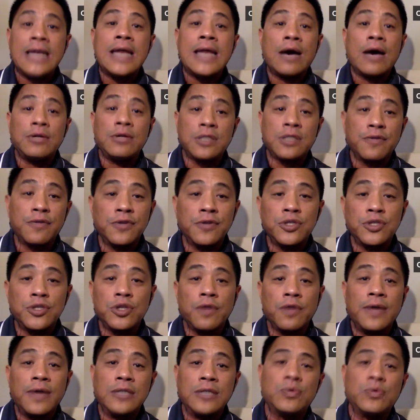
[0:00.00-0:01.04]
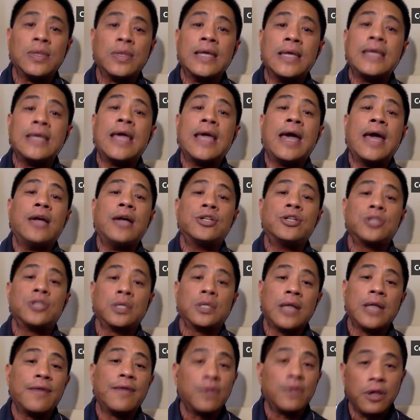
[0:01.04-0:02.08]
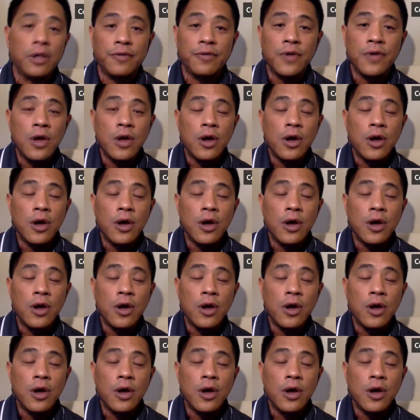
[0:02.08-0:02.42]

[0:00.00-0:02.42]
out different surveys, really gauge the level